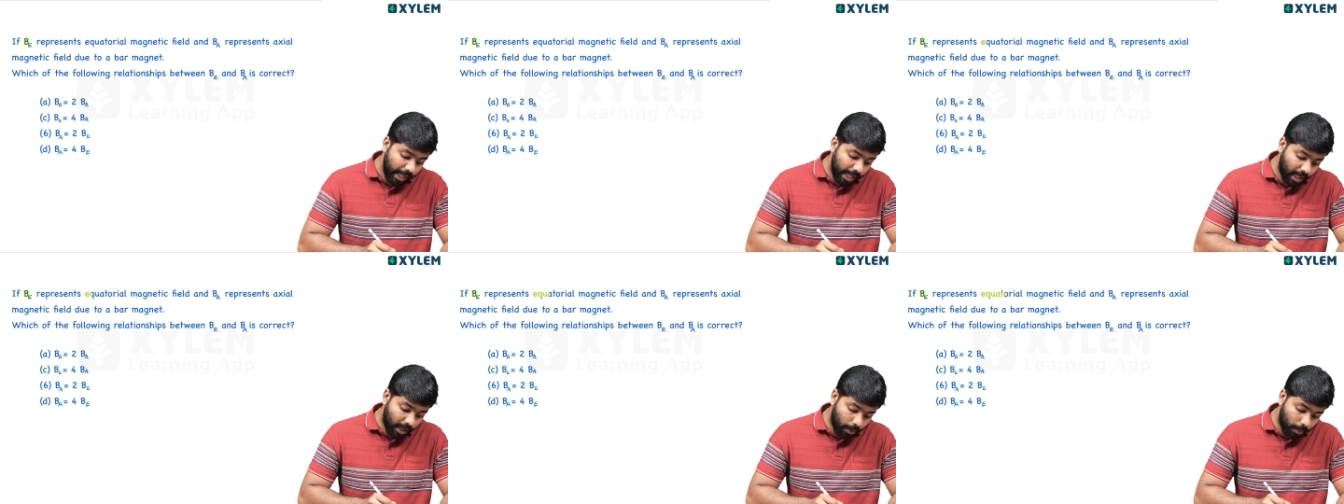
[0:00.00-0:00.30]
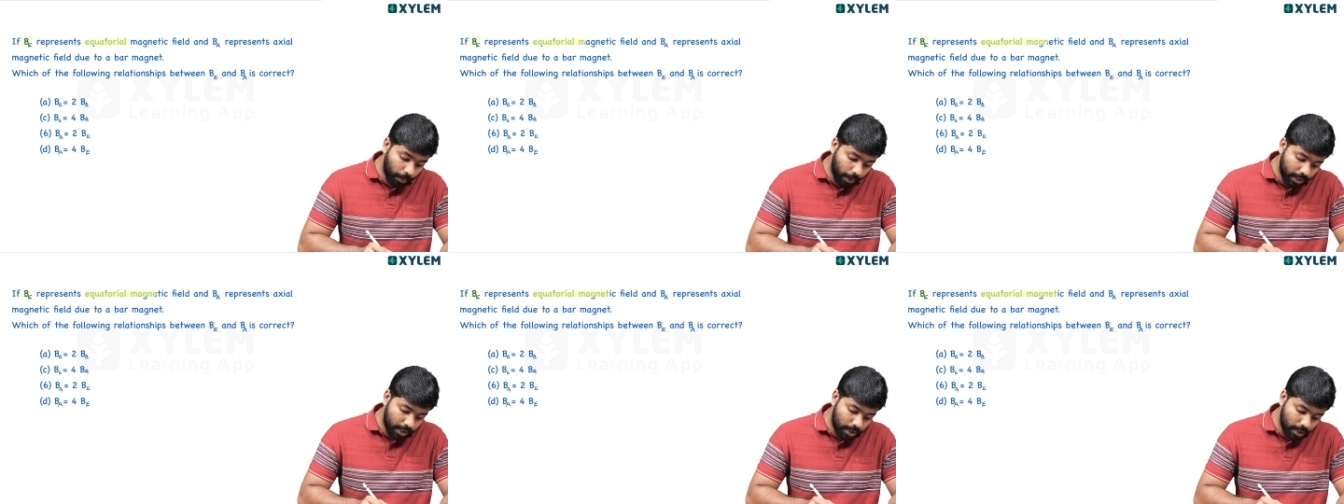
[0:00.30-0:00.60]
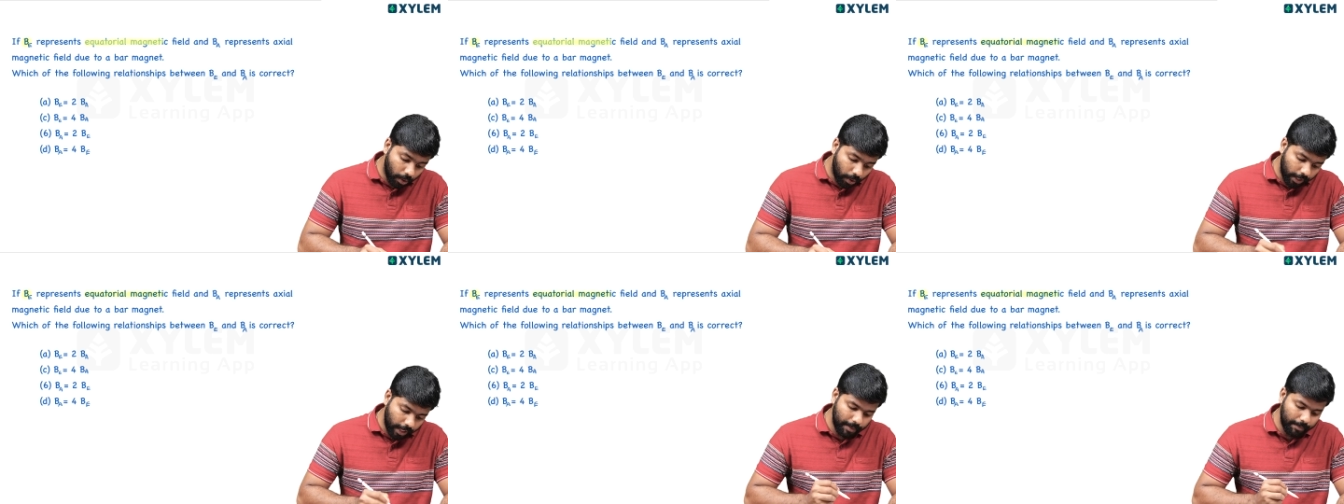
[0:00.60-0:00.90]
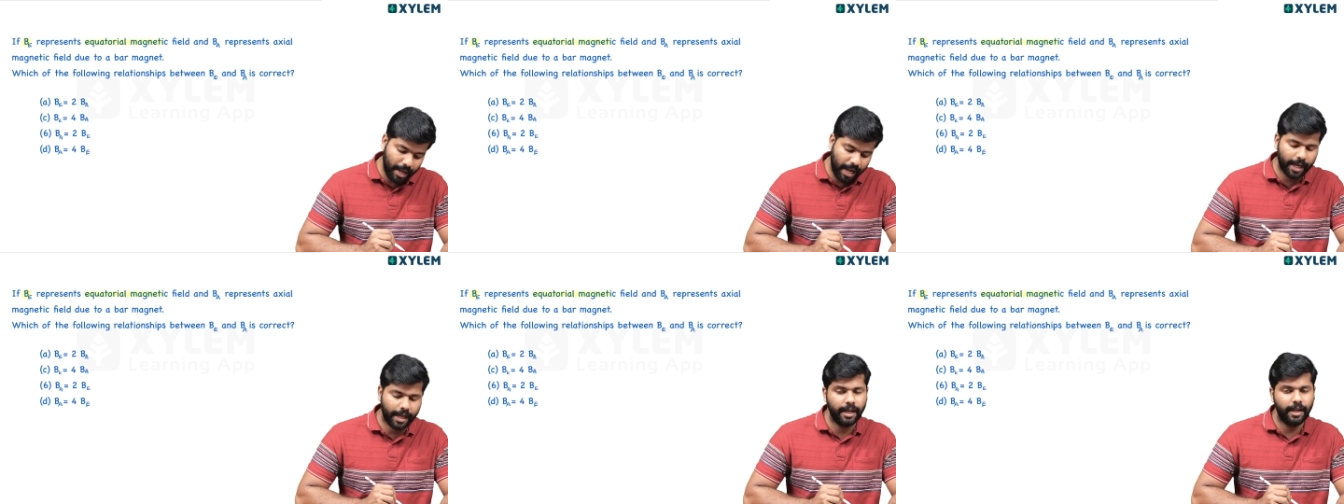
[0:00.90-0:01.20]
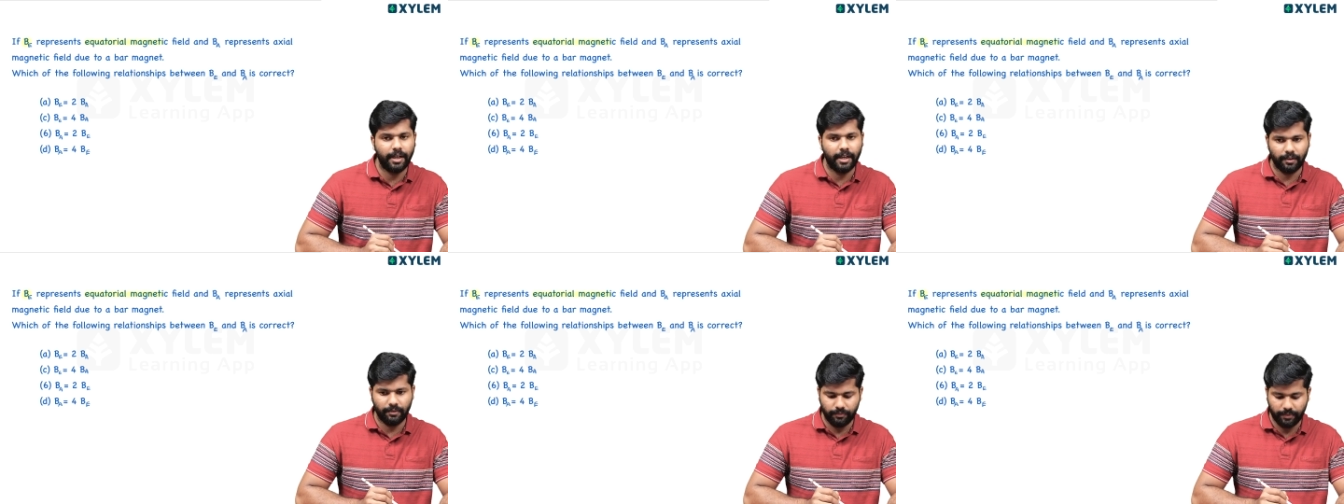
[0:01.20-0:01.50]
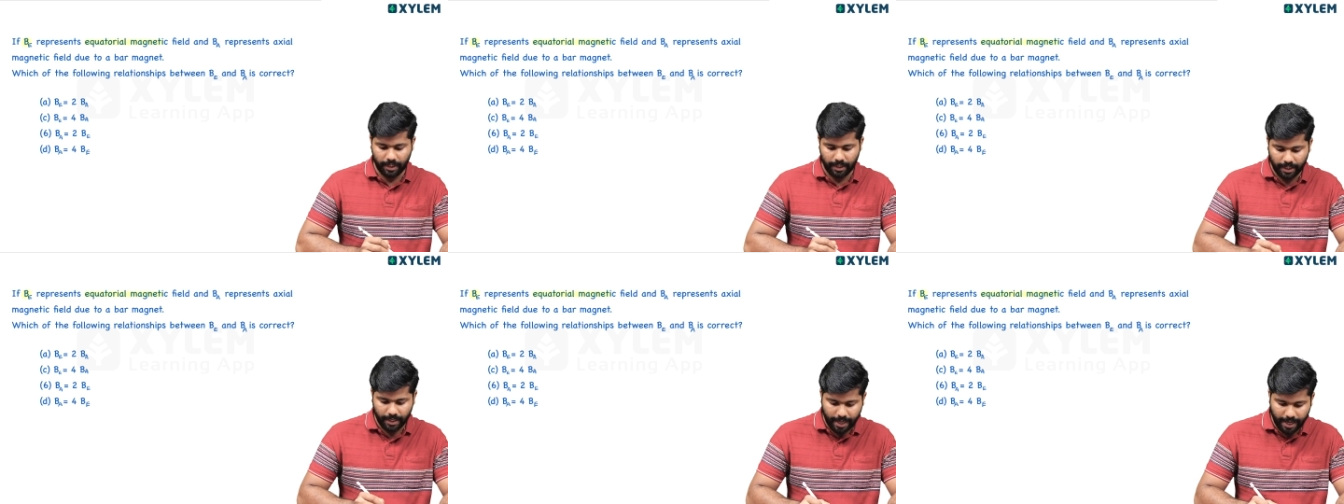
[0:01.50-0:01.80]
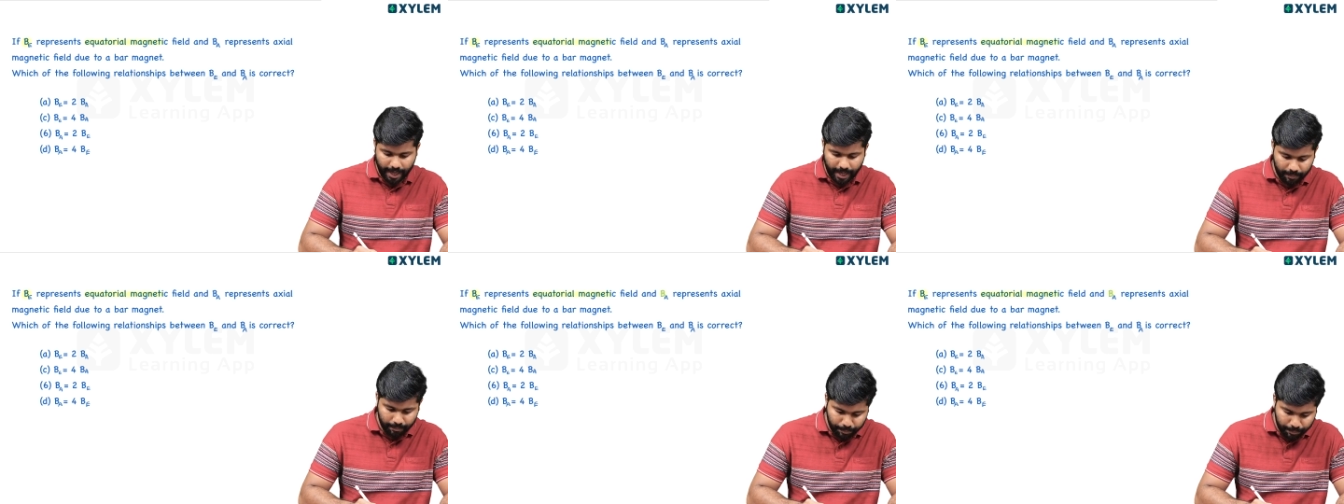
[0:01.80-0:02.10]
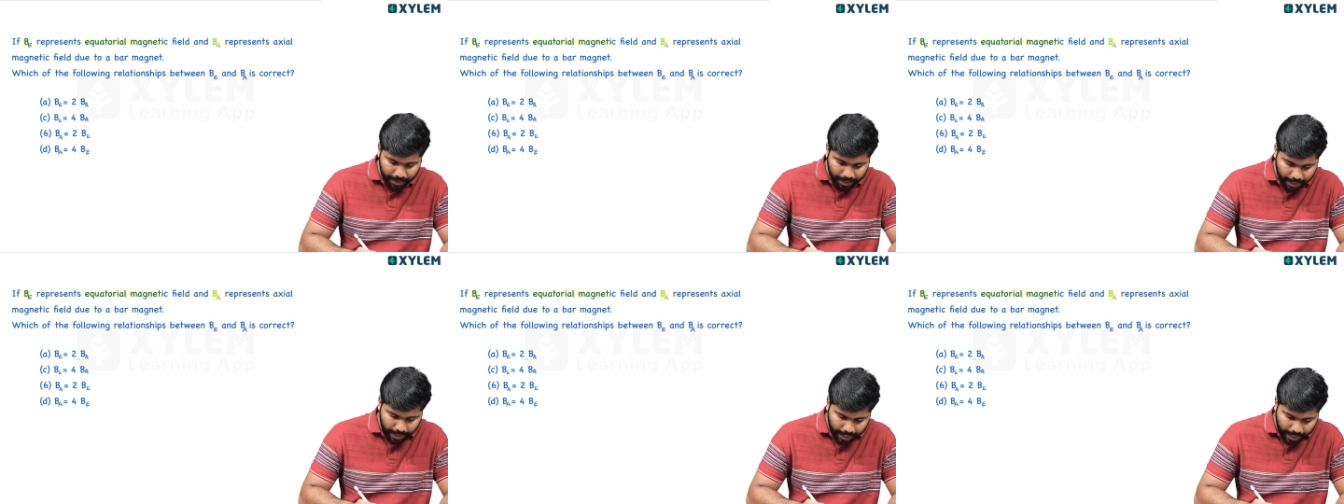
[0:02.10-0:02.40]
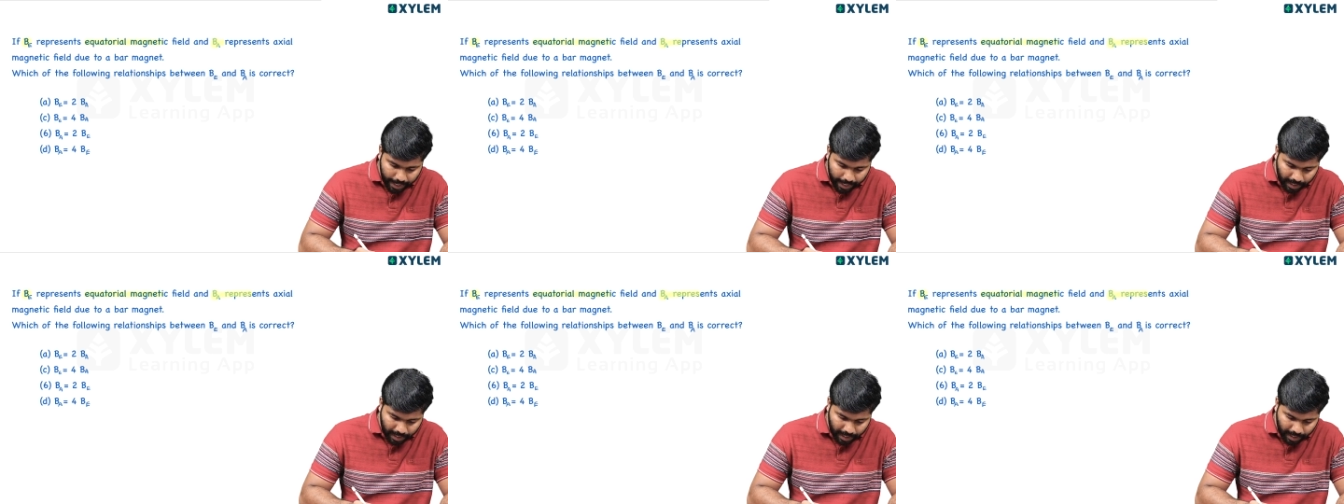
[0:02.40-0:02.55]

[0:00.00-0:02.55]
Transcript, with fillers: equatorial magnetic field and B